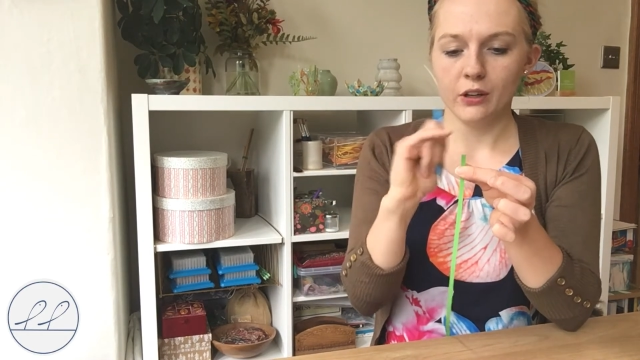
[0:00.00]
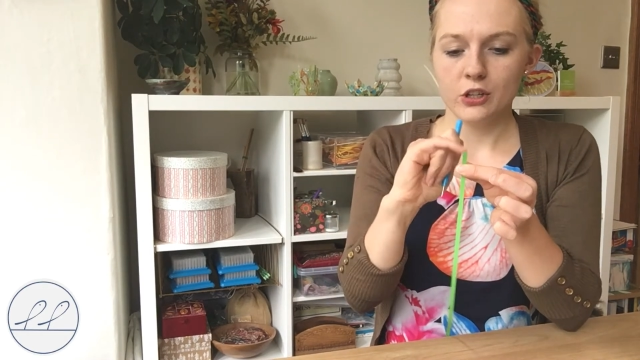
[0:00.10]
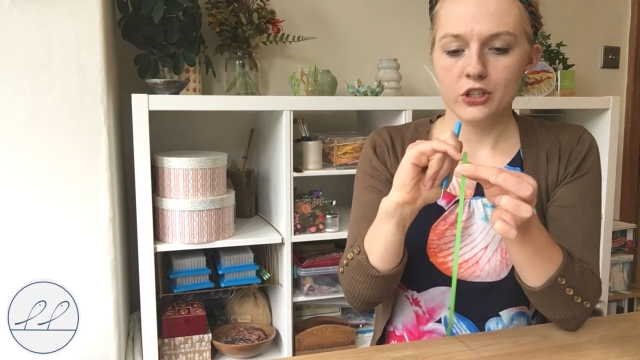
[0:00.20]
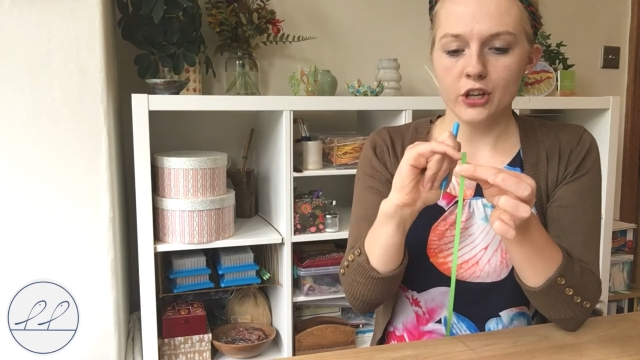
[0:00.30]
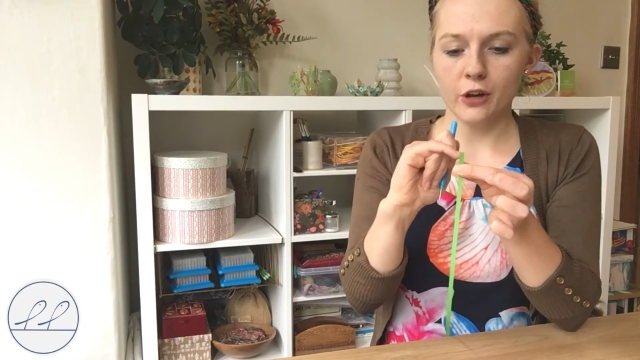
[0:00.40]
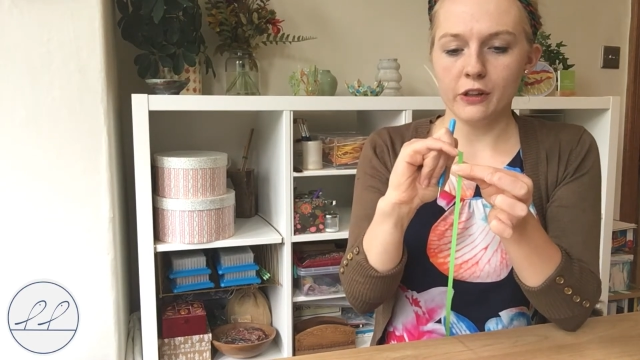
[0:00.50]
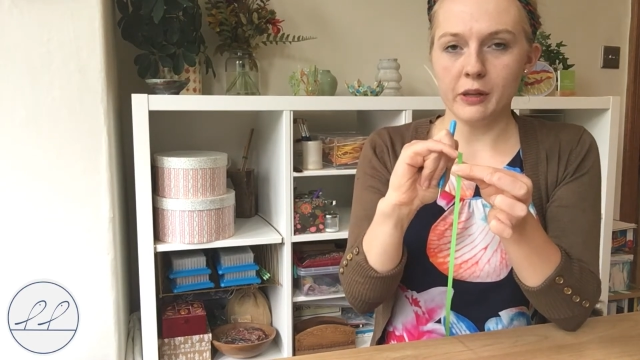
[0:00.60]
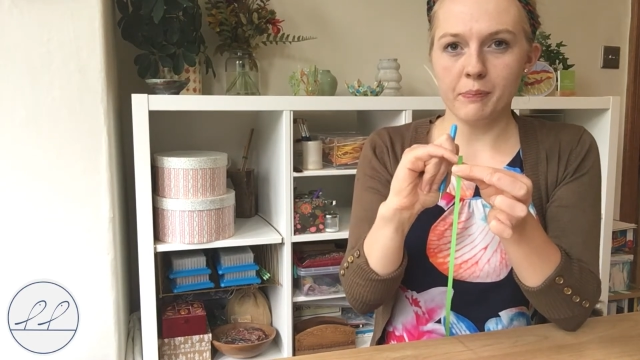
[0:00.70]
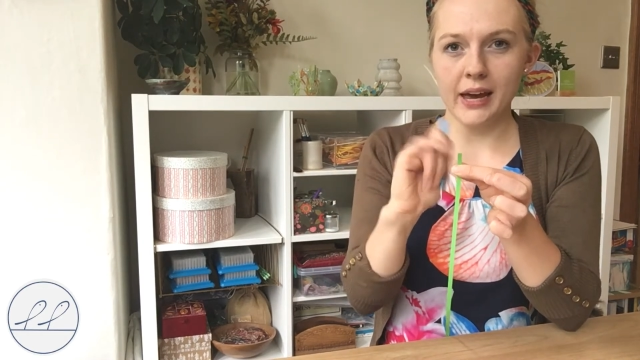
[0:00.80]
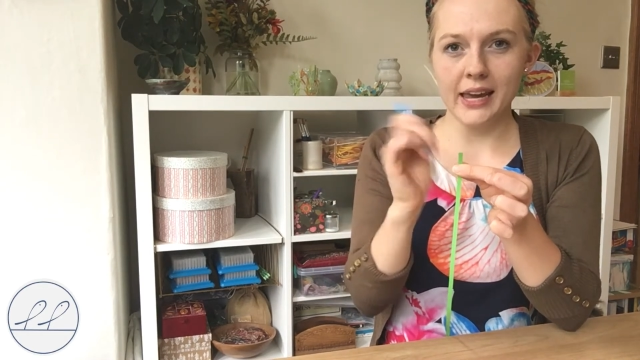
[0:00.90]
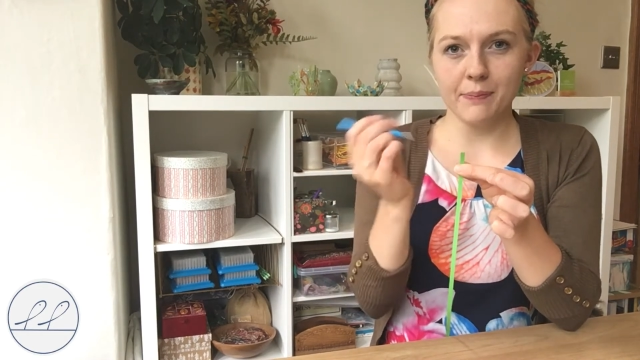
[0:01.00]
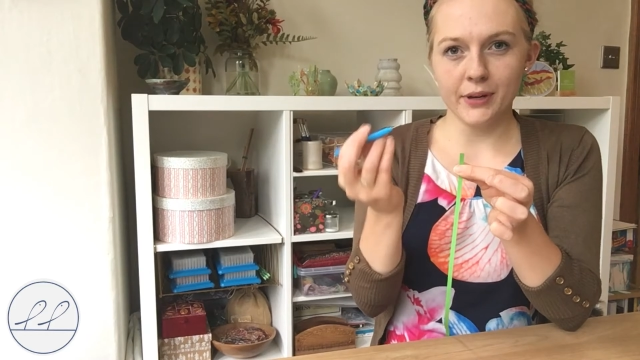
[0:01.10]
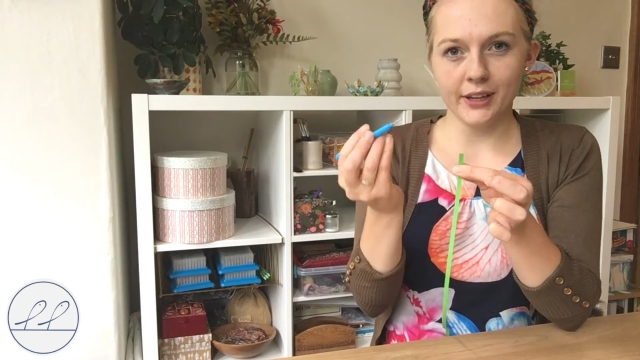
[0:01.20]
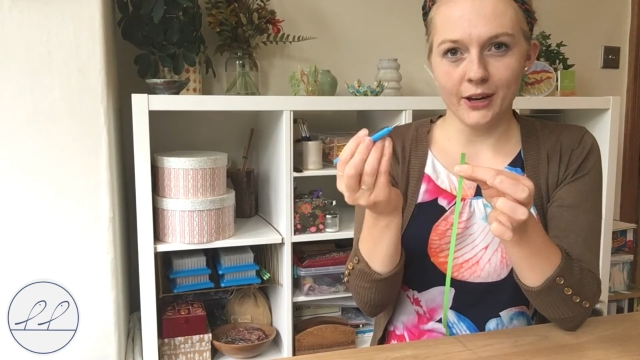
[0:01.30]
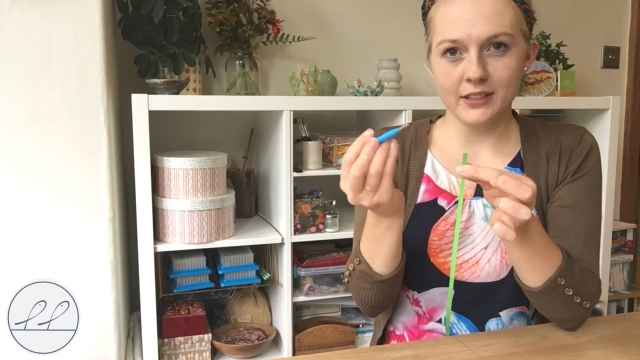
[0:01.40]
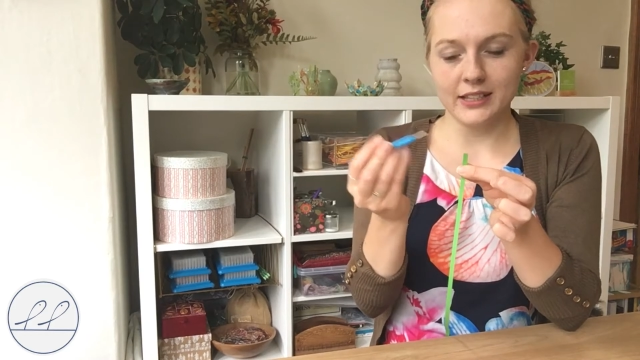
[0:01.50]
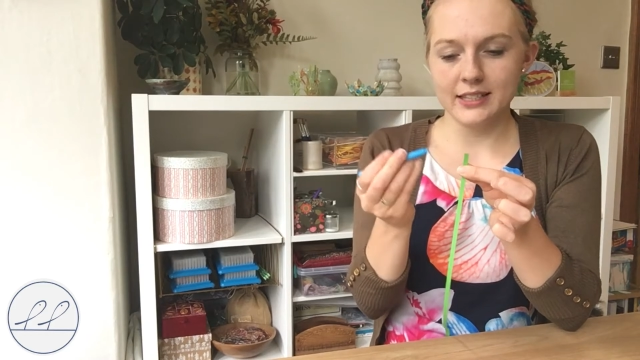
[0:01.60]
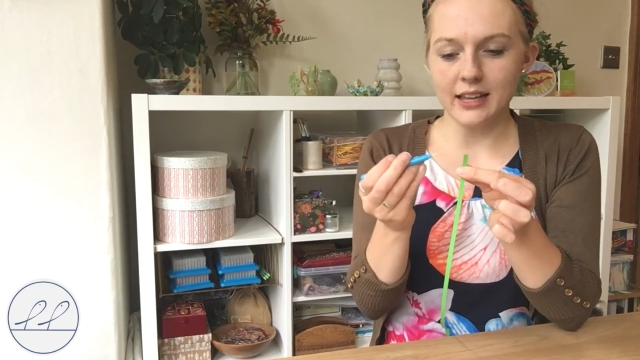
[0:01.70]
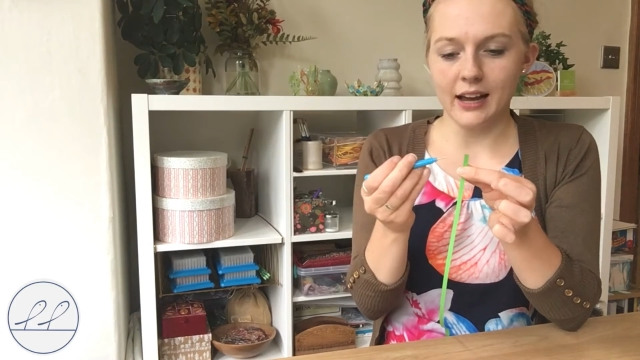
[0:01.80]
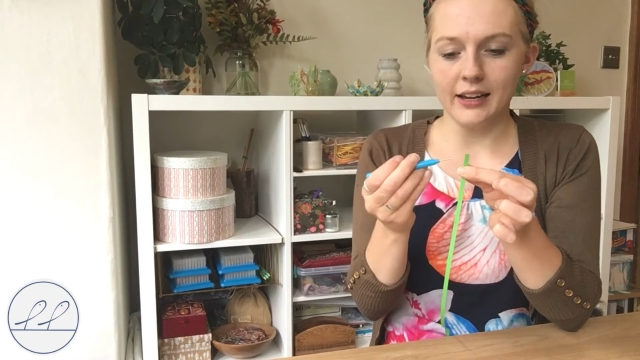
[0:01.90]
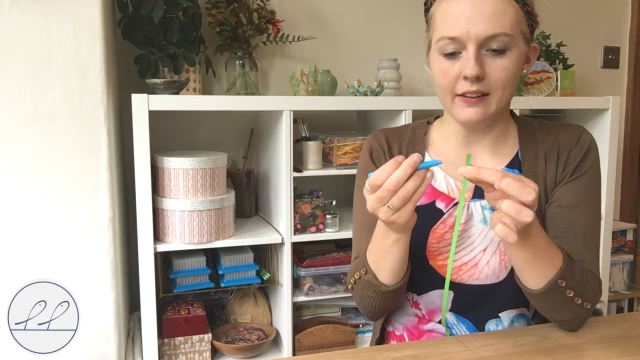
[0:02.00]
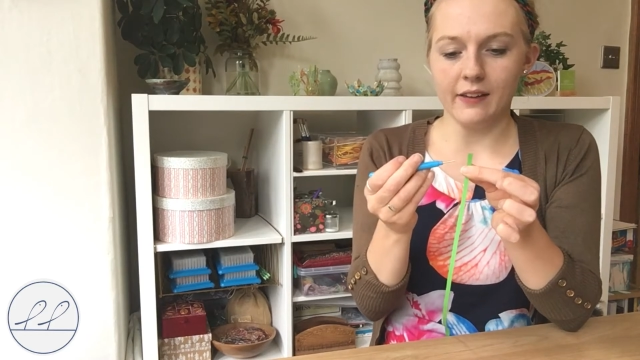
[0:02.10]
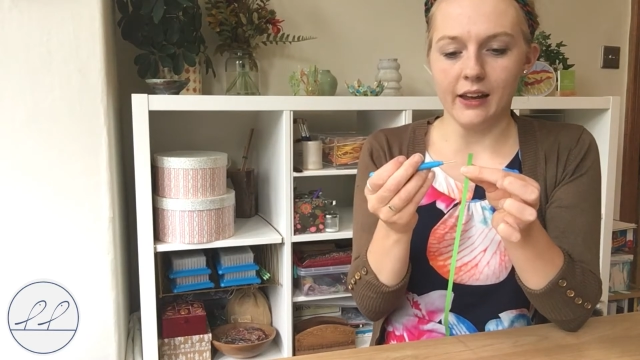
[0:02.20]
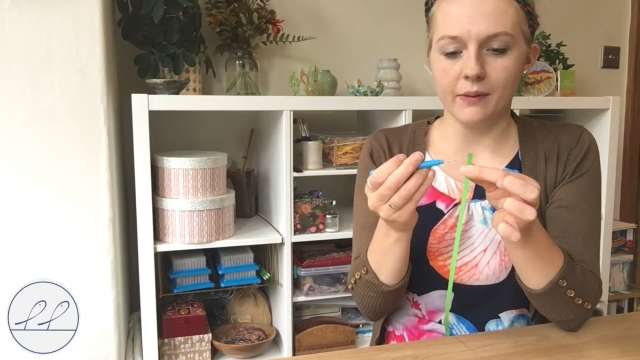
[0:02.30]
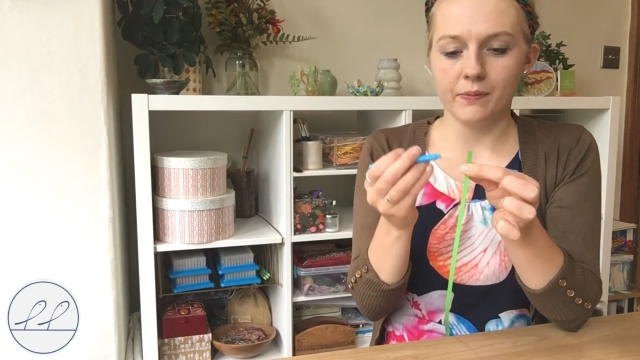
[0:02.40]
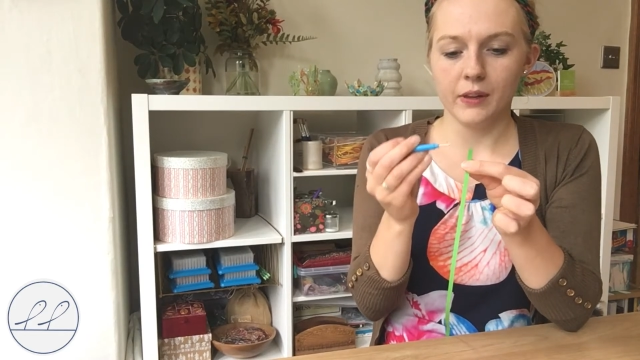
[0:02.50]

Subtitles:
so that the paper goes inside of it.